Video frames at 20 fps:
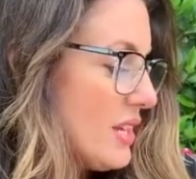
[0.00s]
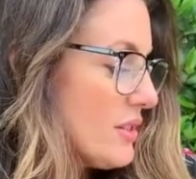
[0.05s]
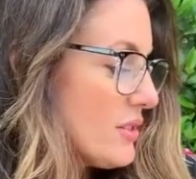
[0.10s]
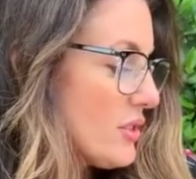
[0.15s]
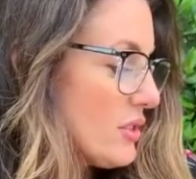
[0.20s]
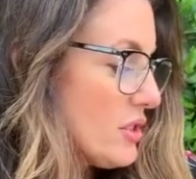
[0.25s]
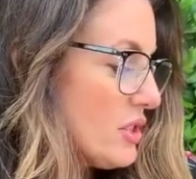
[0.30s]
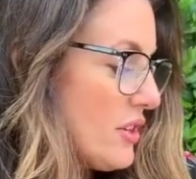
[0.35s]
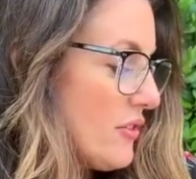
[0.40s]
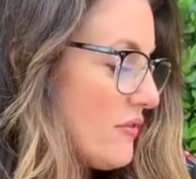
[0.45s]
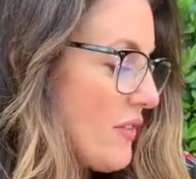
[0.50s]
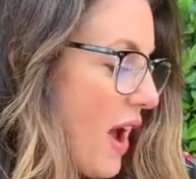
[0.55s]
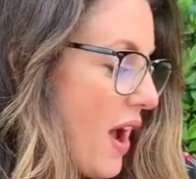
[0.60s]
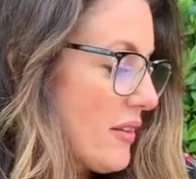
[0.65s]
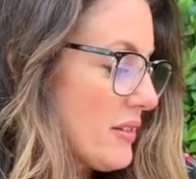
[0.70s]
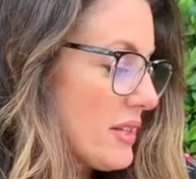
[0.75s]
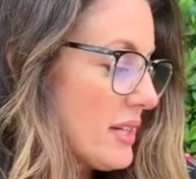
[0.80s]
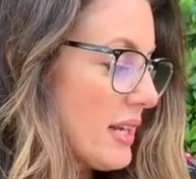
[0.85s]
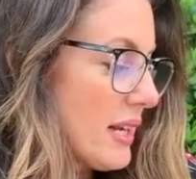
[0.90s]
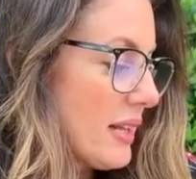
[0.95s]
So she
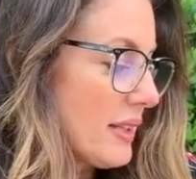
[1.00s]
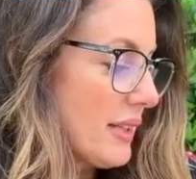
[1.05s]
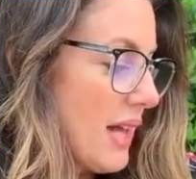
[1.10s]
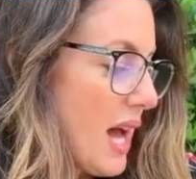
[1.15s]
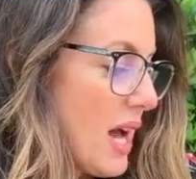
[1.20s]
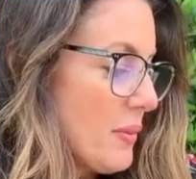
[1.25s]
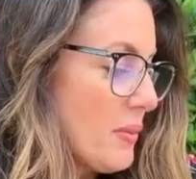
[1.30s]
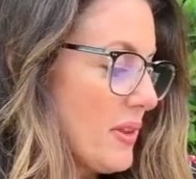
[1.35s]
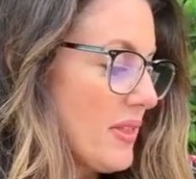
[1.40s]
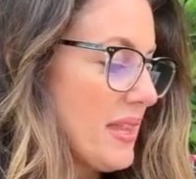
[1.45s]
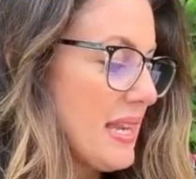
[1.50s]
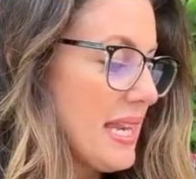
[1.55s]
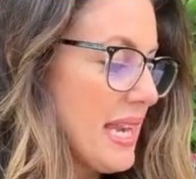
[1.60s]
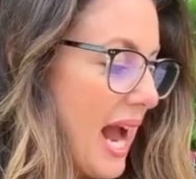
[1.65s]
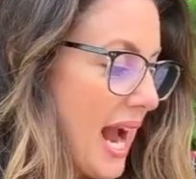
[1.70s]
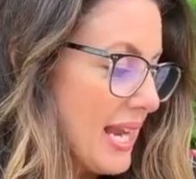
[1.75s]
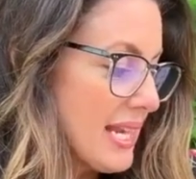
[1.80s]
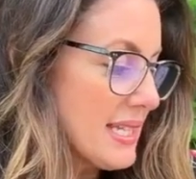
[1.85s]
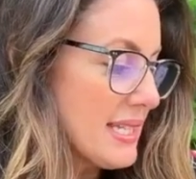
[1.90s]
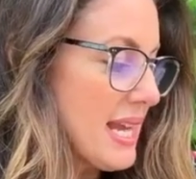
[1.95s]
founded a club with
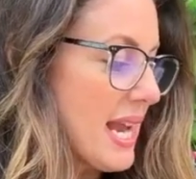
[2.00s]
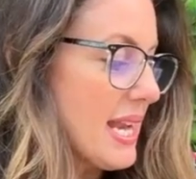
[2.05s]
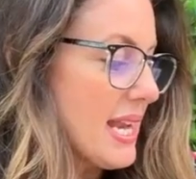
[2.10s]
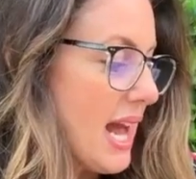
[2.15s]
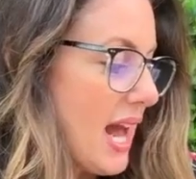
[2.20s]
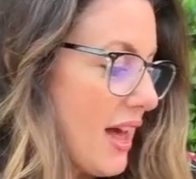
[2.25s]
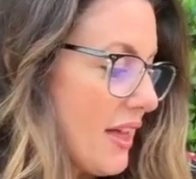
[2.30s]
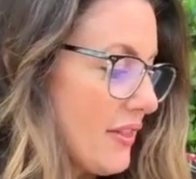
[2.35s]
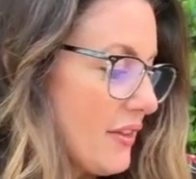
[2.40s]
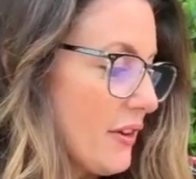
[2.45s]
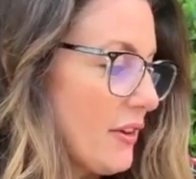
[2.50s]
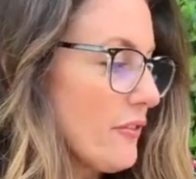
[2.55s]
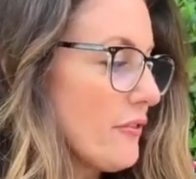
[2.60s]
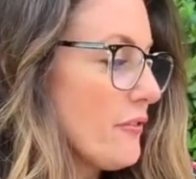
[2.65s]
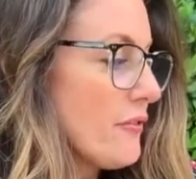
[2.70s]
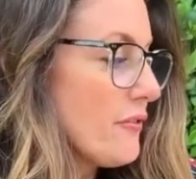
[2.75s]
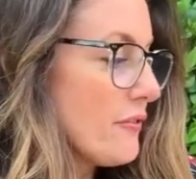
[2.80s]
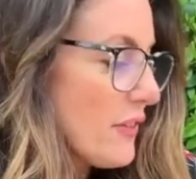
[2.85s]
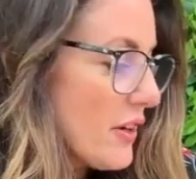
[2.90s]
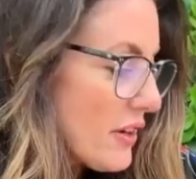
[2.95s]
98 other
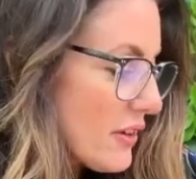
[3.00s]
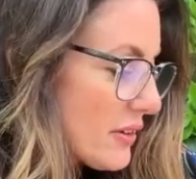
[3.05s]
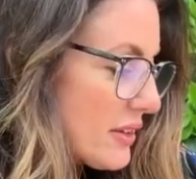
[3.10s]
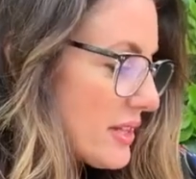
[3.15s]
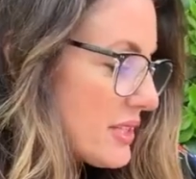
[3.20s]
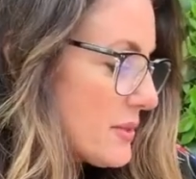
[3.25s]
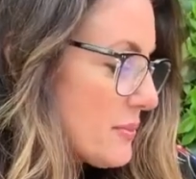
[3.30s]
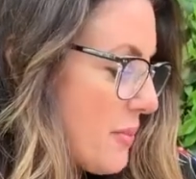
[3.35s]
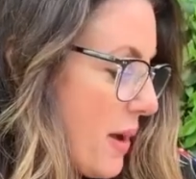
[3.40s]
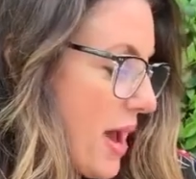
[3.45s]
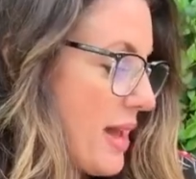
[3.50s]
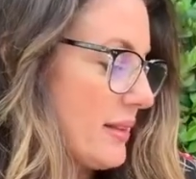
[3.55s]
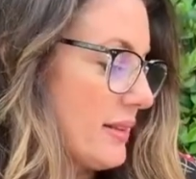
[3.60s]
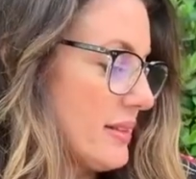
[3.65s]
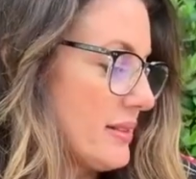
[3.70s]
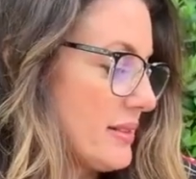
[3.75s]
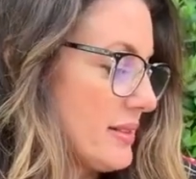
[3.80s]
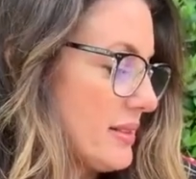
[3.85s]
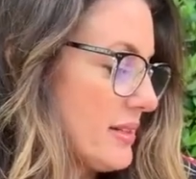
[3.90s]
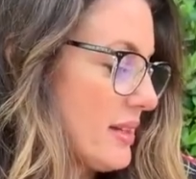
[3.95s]
fearless
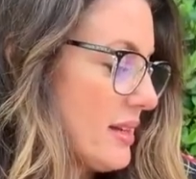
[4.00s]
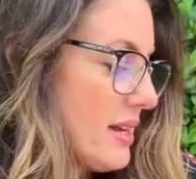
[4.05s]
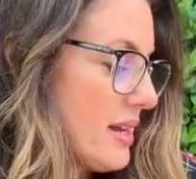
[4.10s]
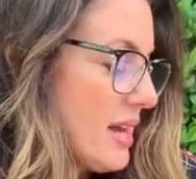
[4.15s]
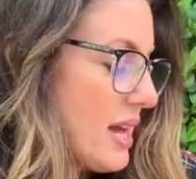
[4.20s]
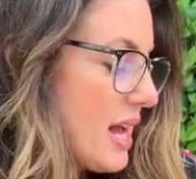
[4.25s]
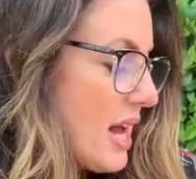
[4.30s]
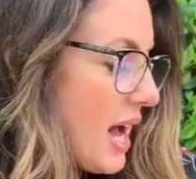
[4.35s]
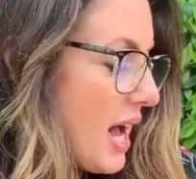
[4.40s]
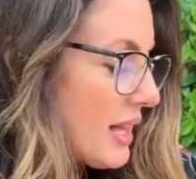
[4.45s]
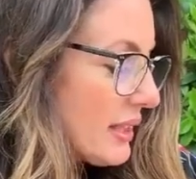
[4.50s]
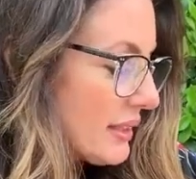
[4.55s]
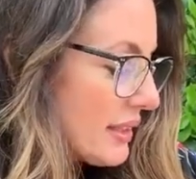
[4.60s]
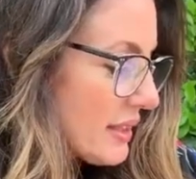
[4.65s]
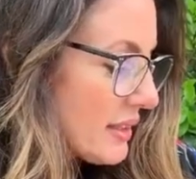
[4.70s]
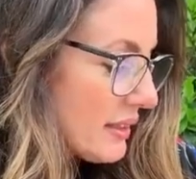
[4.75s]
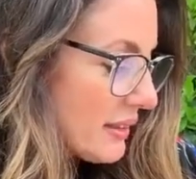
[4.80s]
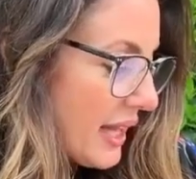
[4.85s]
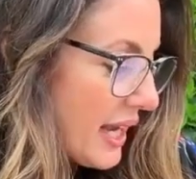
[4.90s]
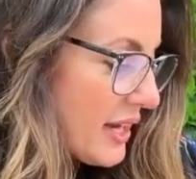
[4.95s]
pilots. A
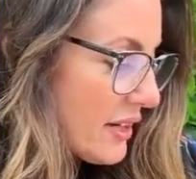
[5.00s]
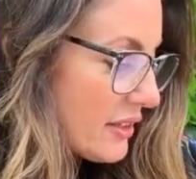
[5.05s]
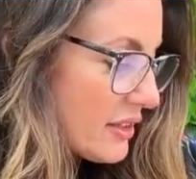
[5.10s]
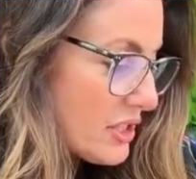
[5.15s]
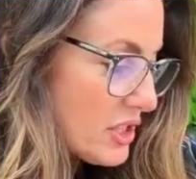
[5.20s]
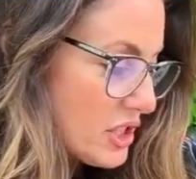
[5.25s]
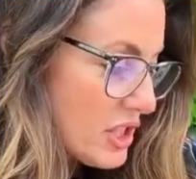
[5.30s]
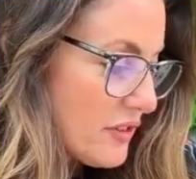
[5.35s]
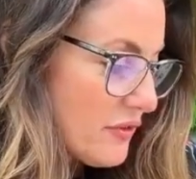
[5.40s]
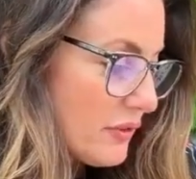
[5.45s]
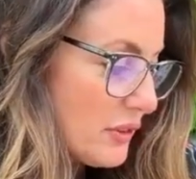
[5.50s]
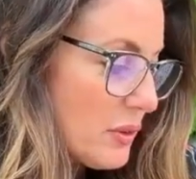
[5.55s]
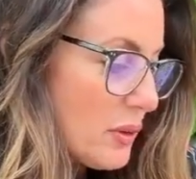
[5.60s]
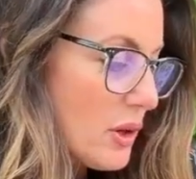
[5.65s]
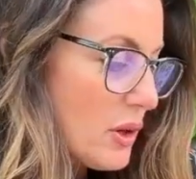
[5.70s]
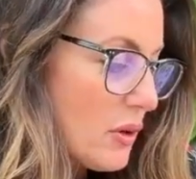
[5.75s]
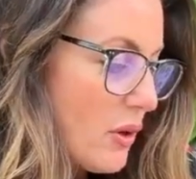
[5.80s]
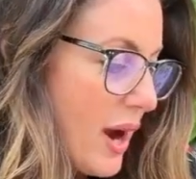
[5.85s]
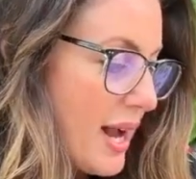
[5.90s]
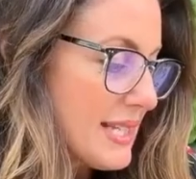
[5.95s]
little later, she flew
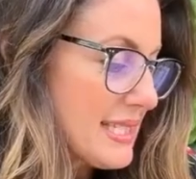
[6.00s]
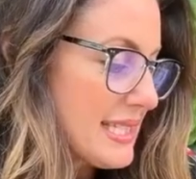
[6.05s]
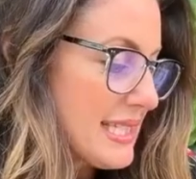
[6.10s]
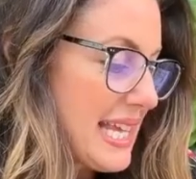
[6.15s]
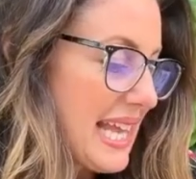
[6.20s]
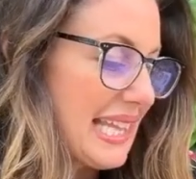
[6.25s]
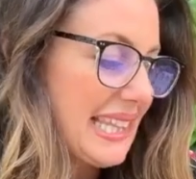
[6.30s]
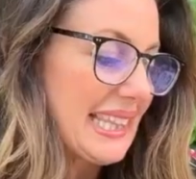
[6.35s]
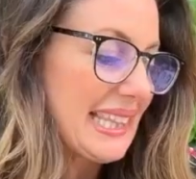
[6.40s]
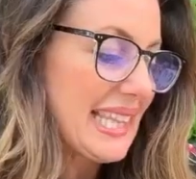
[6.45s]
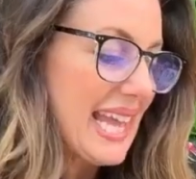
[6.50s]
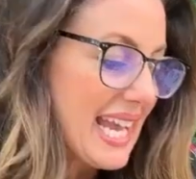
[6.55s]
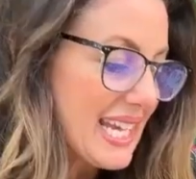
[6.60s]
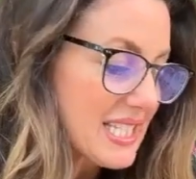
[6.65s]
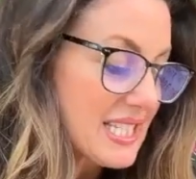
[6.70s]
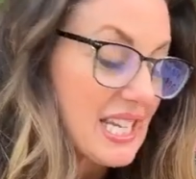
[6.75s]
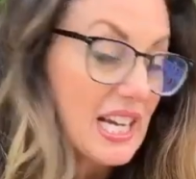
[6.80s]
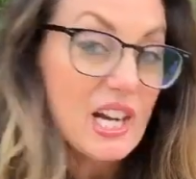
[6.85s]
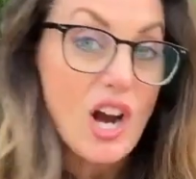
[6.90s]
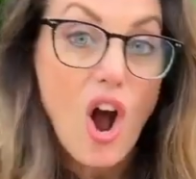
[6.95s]
across the
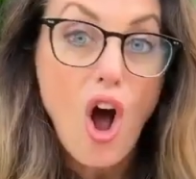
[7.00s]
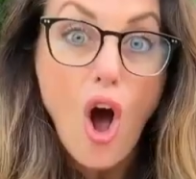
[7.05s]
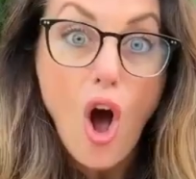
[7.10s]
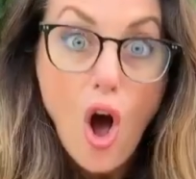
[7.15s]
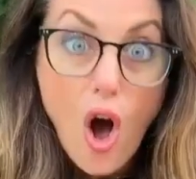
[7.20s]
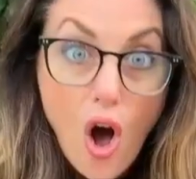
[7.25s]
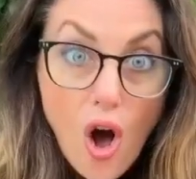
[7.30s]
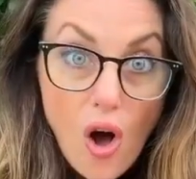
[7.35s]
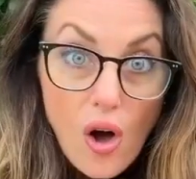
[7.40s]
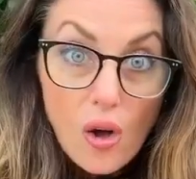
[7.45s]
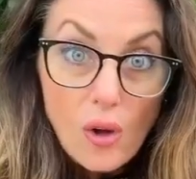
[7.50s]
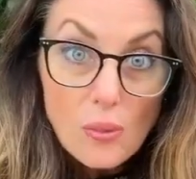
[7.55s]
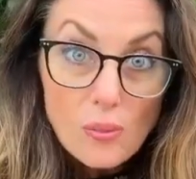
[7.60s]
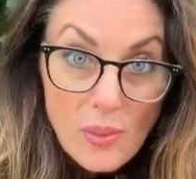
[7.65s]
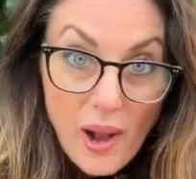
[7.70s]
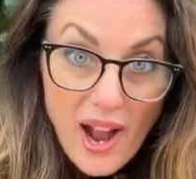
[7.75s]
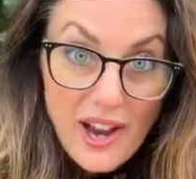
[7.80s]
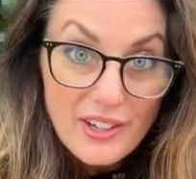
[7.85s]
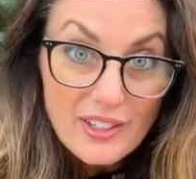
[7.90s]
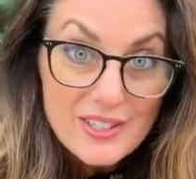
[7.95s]
Atlantic all
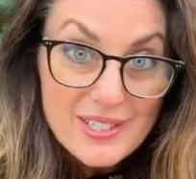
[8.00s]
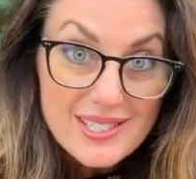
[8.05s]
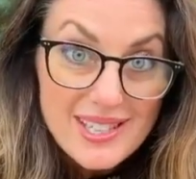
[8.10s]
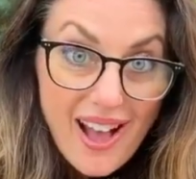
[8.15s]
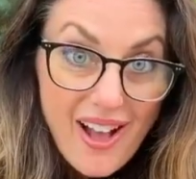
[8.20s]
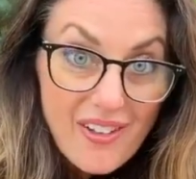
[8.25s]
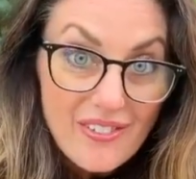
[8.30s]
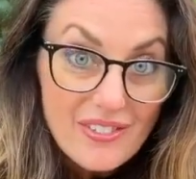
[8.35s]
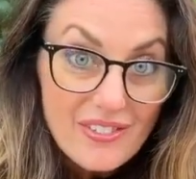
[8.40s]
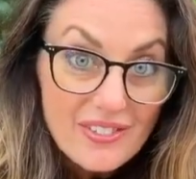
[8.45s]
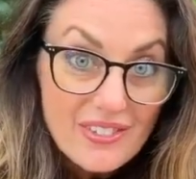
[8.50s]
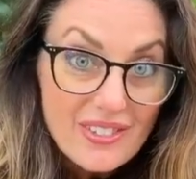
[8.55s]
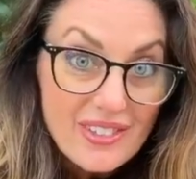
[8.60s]
by herself.